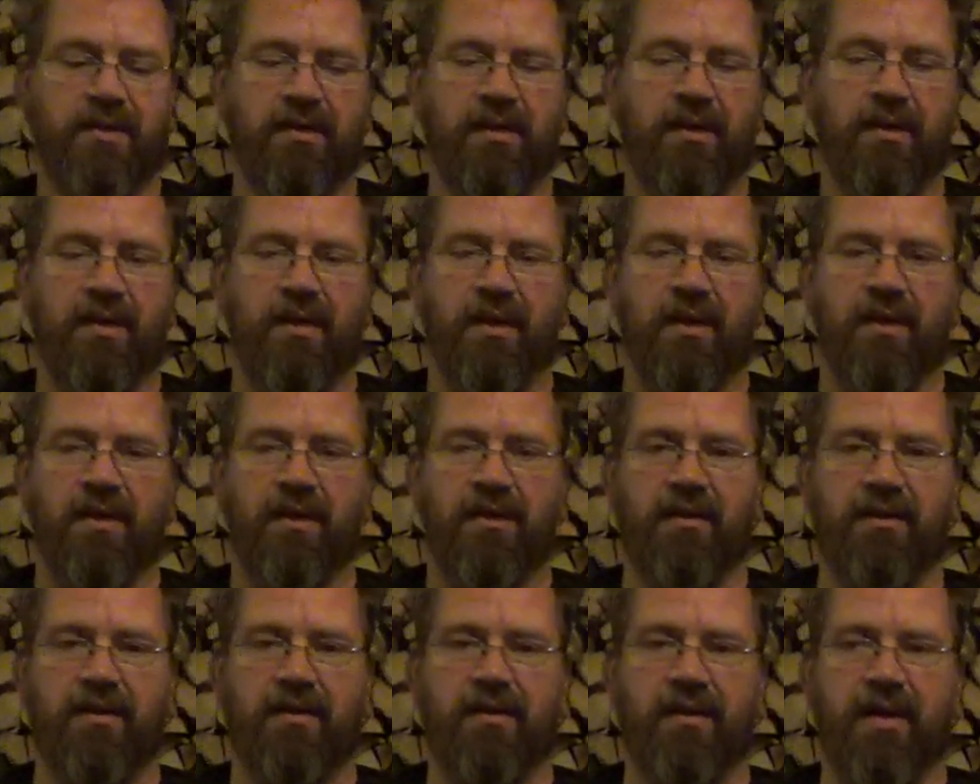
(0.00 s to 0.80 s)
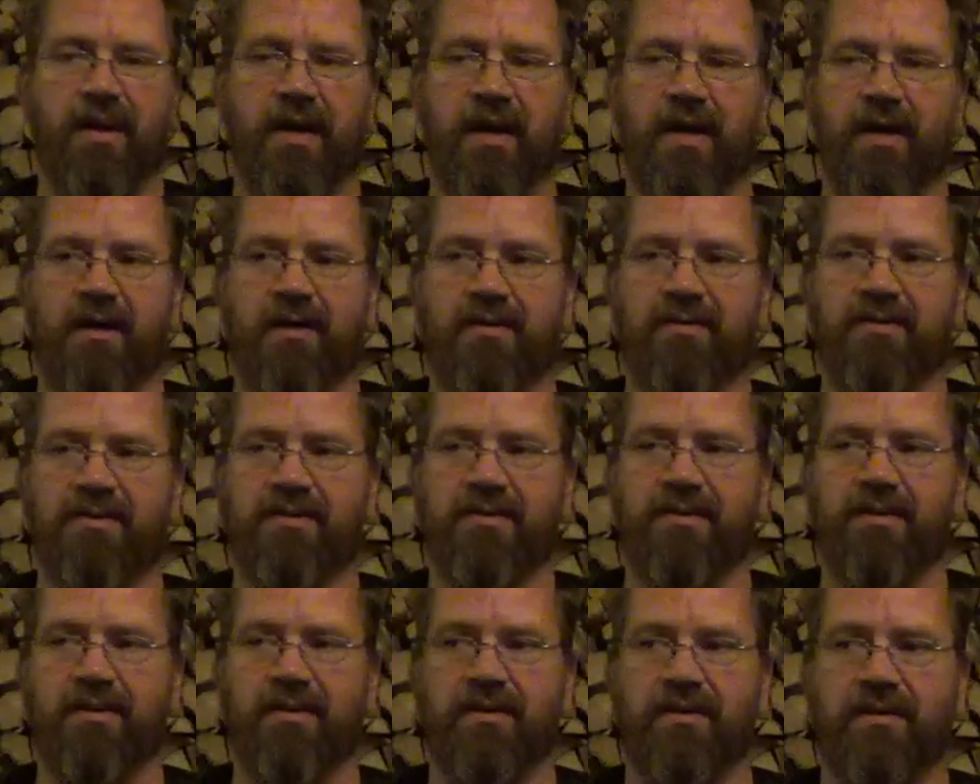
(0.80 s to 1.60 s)
It
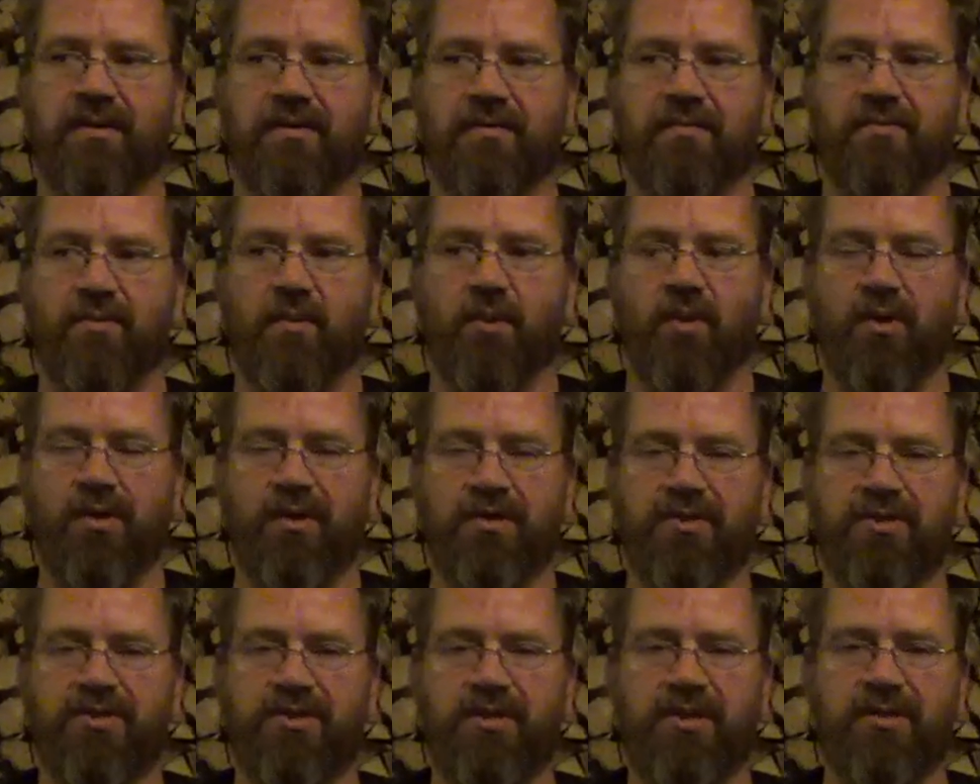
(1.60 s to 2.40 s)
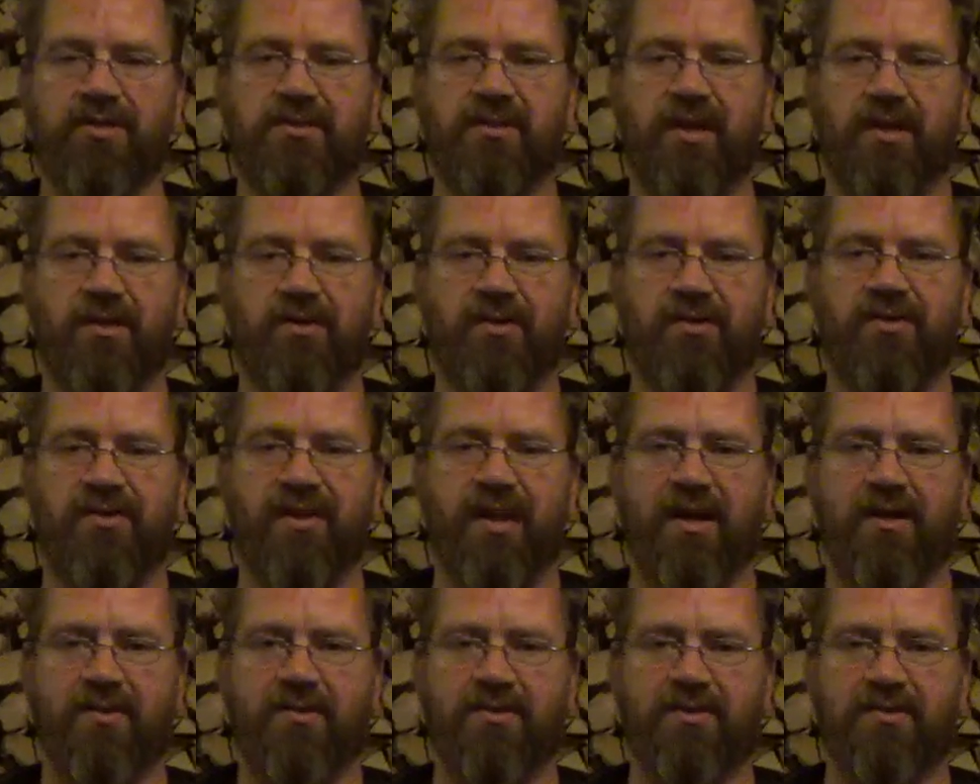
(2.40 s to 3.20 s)
has more than
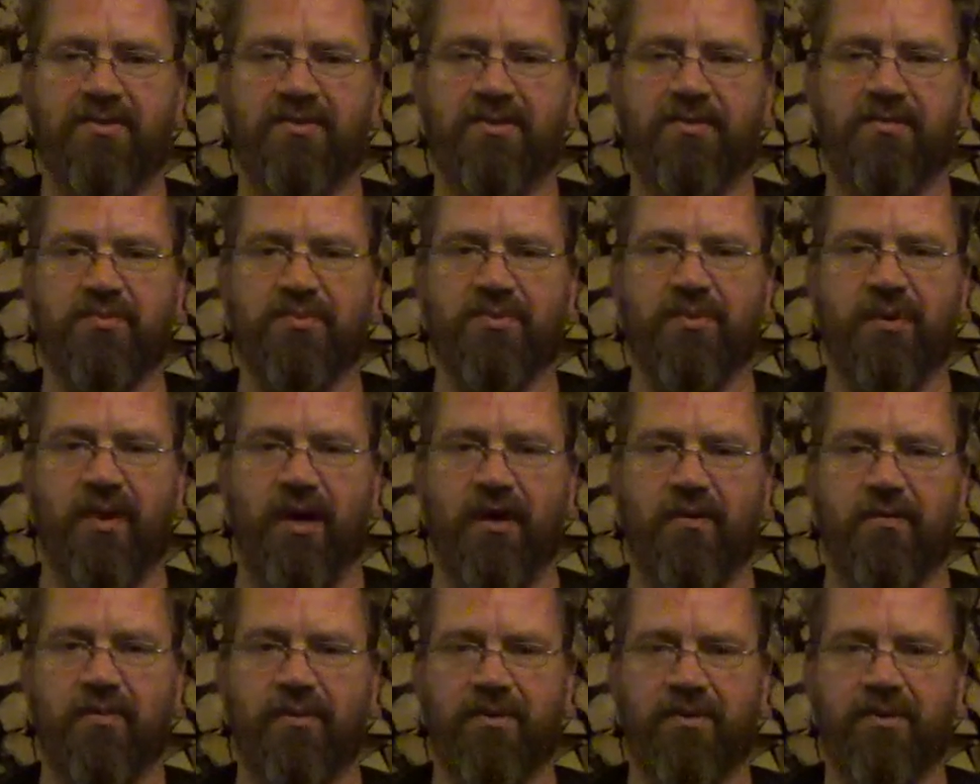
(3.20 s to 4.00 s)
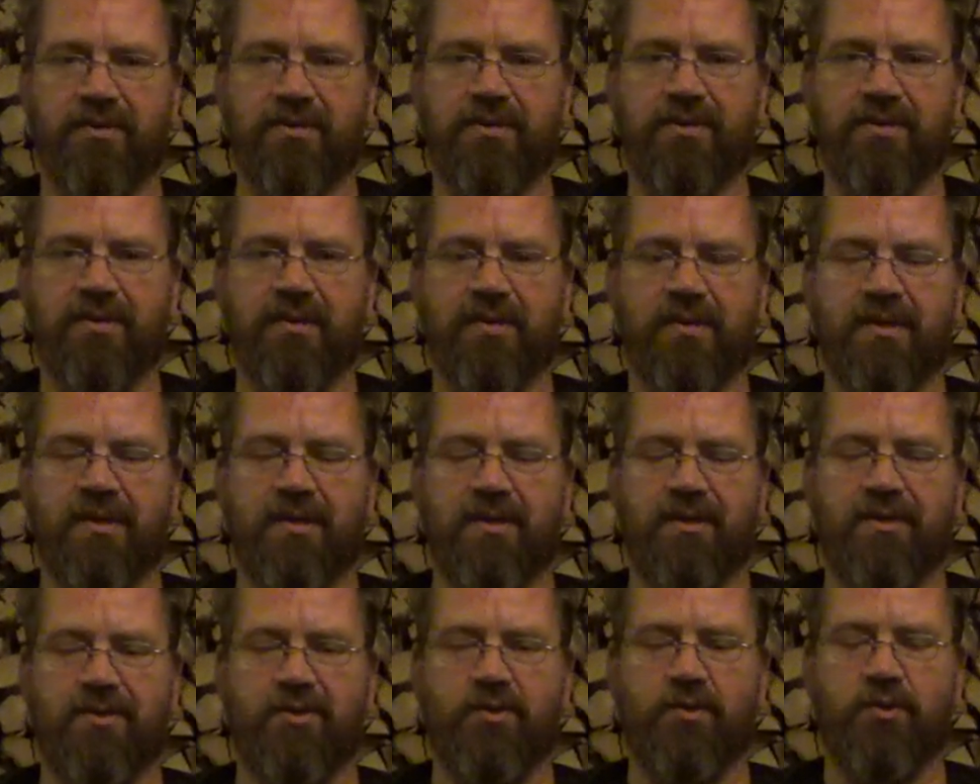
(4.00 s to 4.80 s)
600,000 subscribers.
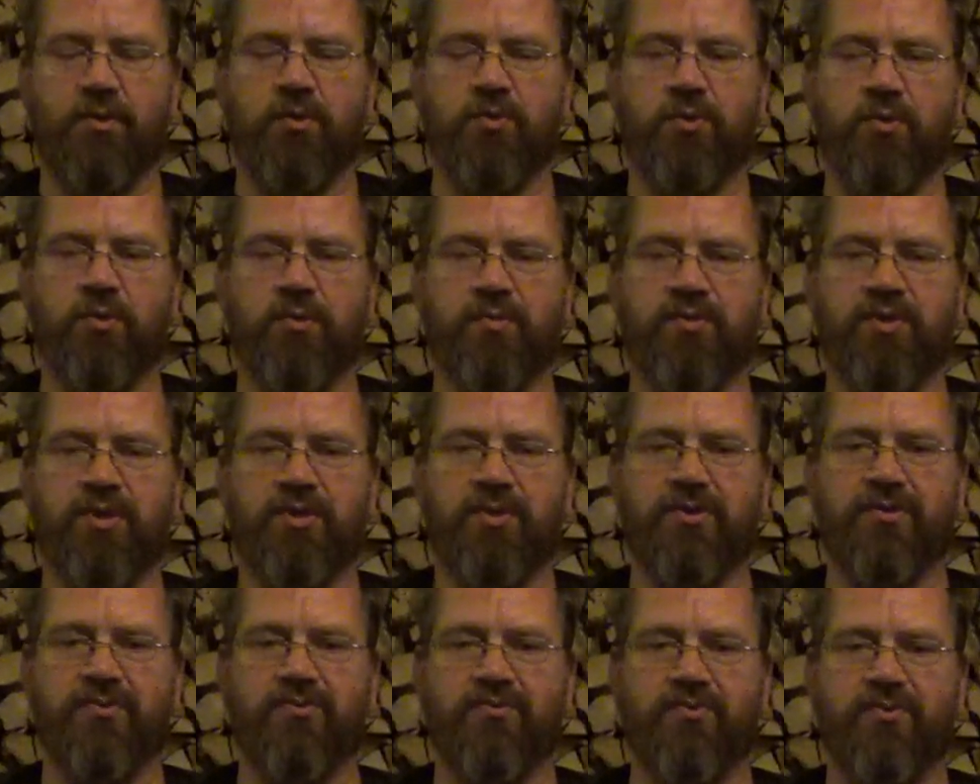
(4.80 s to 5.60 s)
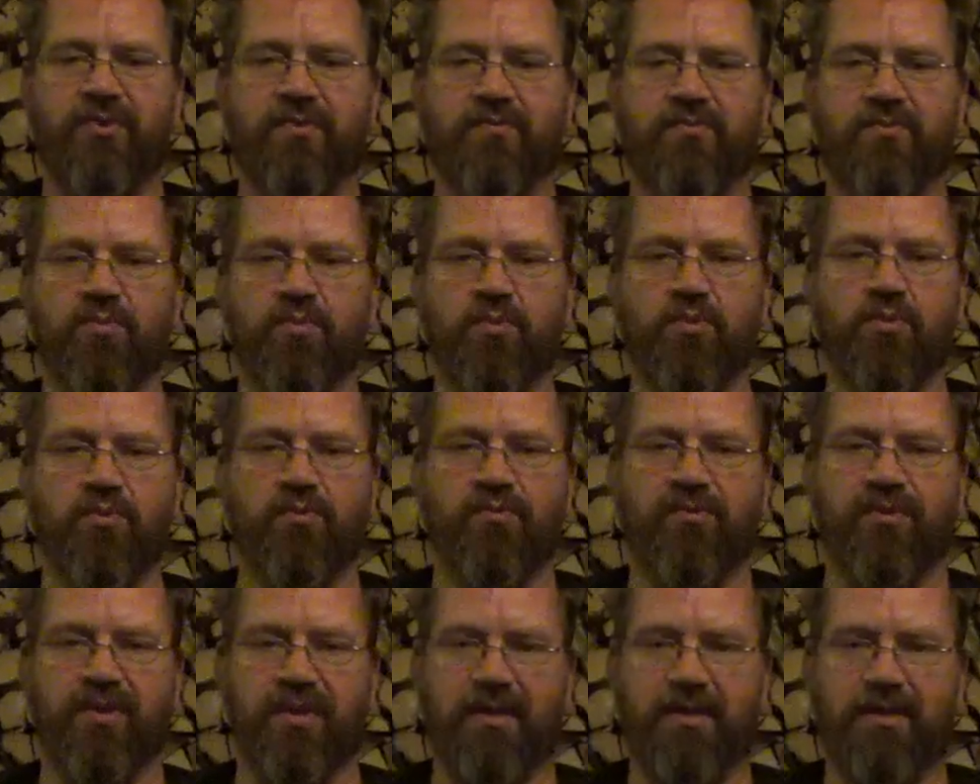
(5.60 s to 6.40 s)
YouTube just
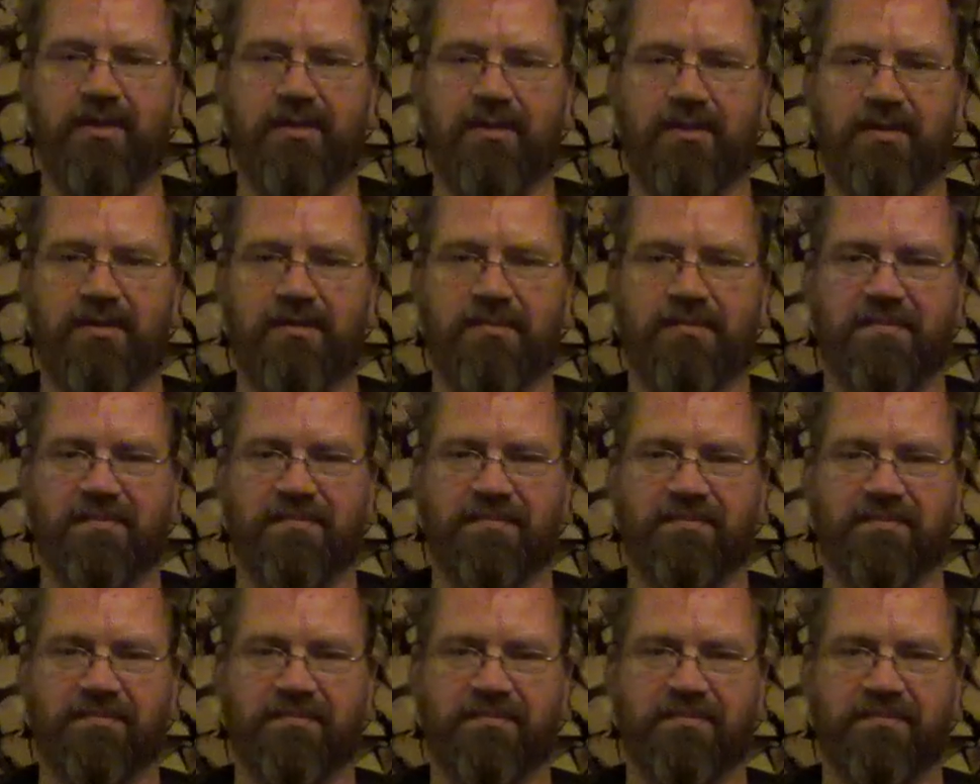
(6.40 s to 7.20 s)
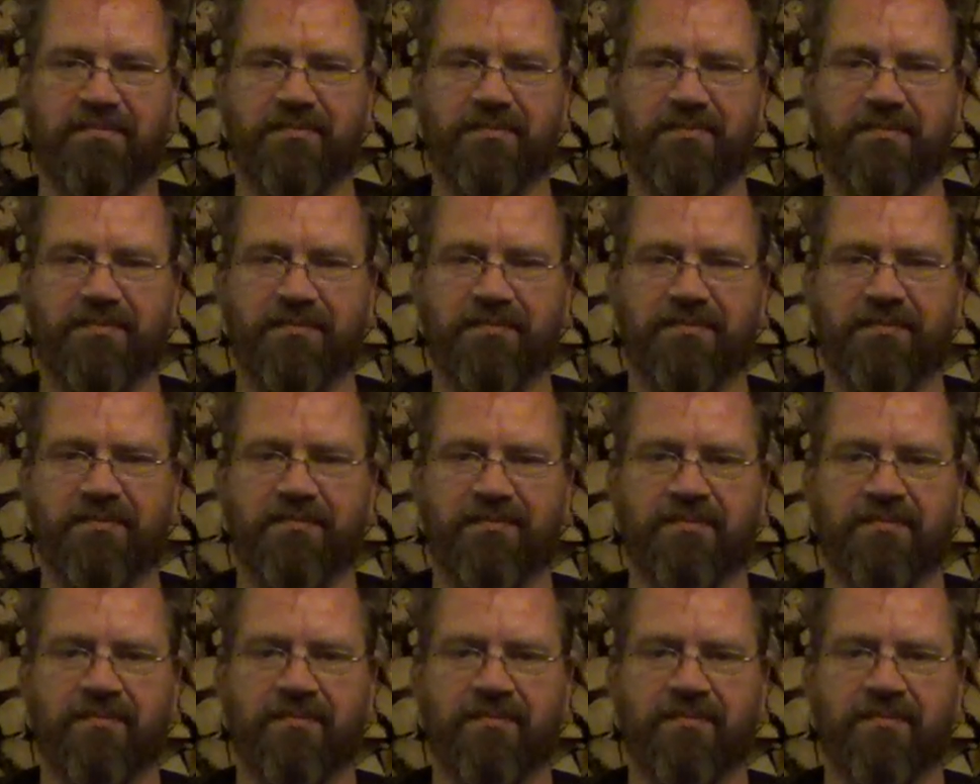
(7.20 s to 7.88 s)
removed it, and